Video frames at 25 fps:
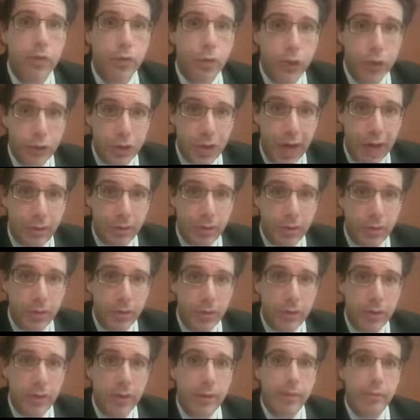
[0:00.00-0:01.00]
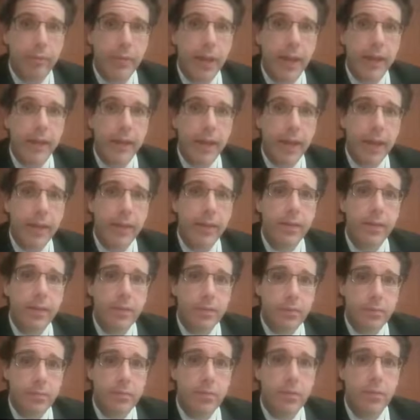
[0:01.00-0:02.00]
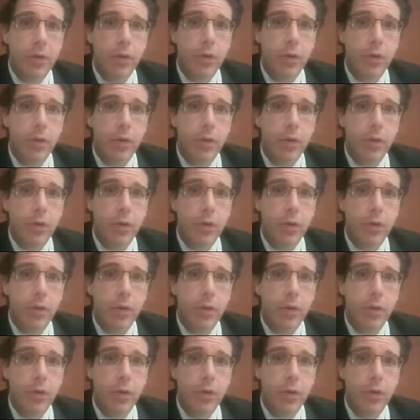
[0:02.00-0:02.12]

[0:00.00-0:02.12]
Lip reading: to travel. And